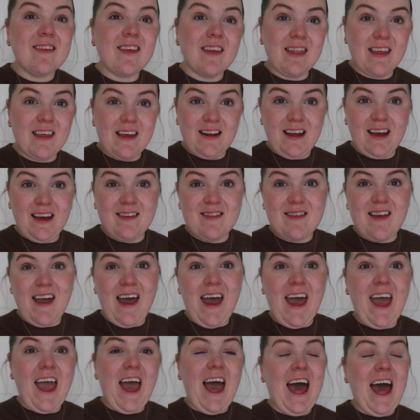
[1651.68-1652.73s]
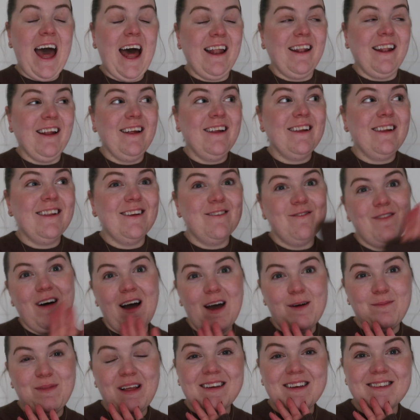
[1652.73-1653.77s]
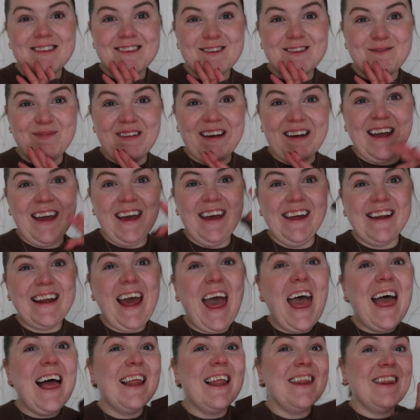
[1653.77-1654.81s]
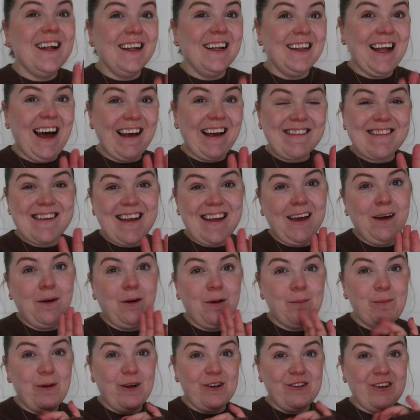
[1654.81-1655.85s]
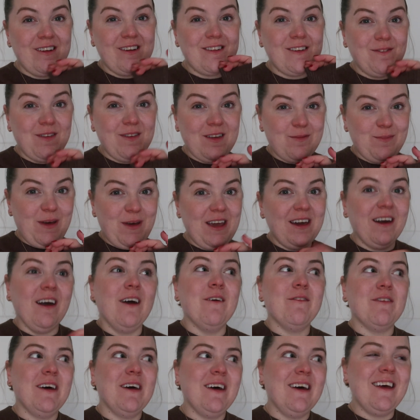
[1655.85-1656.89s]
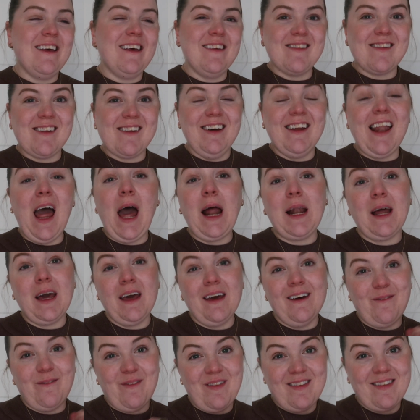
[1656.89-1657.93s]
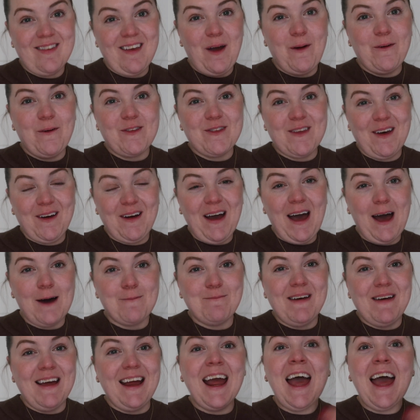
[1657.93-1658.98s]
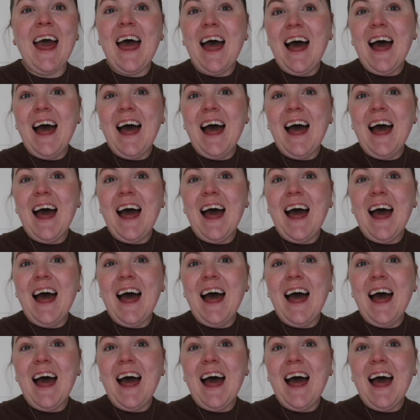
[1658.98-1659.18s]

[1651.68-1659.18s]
The next day and the fireplace is completed. The last DIY project of this makeover is done and I am so happy.